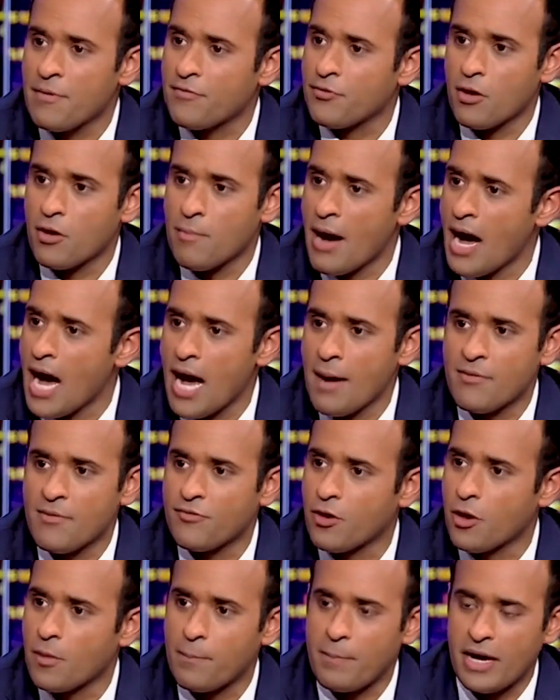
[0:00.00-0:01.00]
If you're a mom,
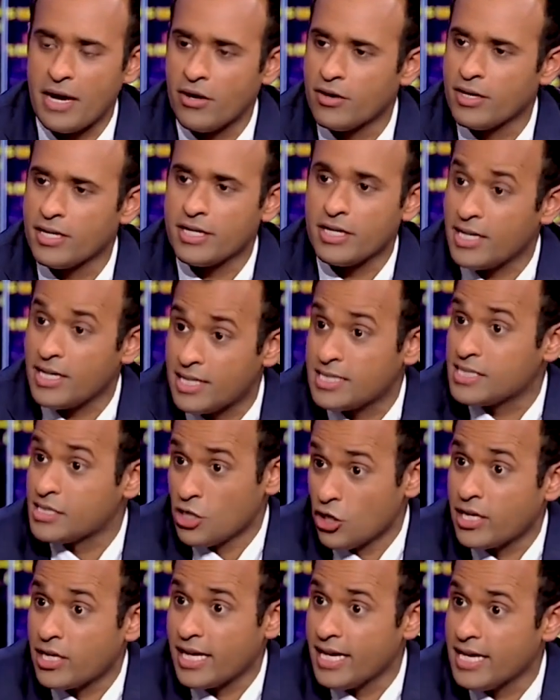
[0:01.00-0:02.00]
if you're a parent,
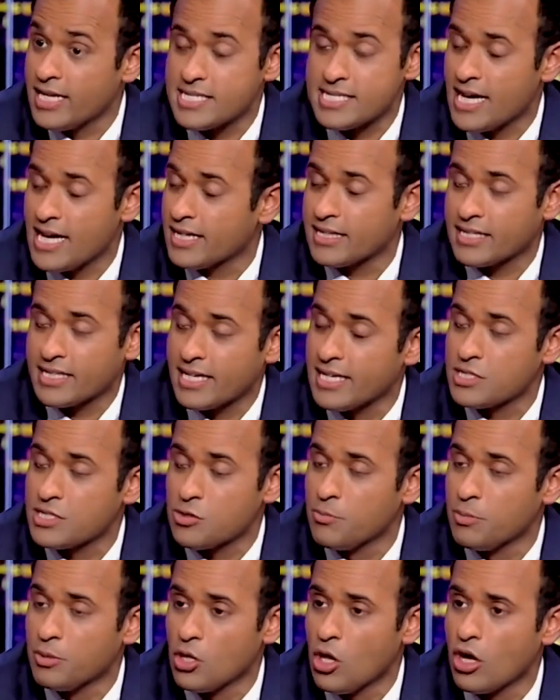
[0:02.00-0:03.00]
it's your kids, not the
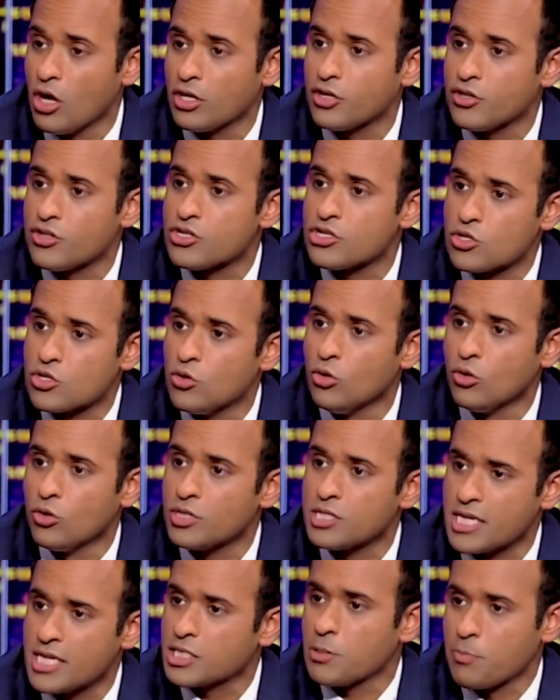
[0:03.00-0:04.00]
kids who belong to the
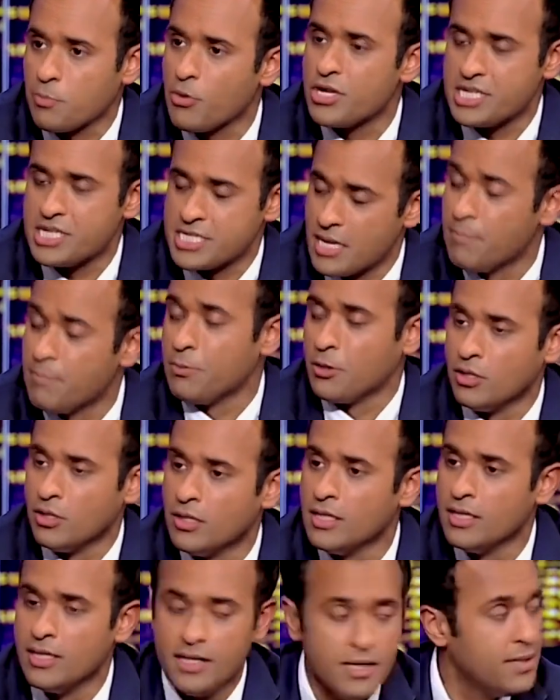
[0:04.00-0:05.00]
school. It's actually pretty simple.
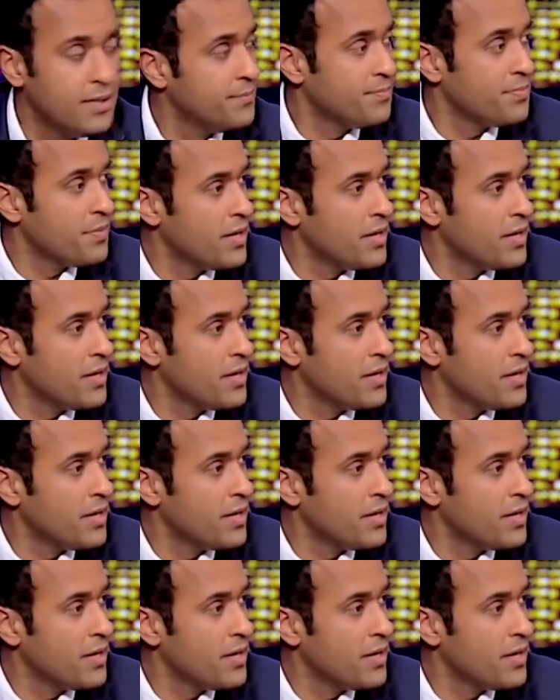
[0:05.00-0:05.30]
Yeah.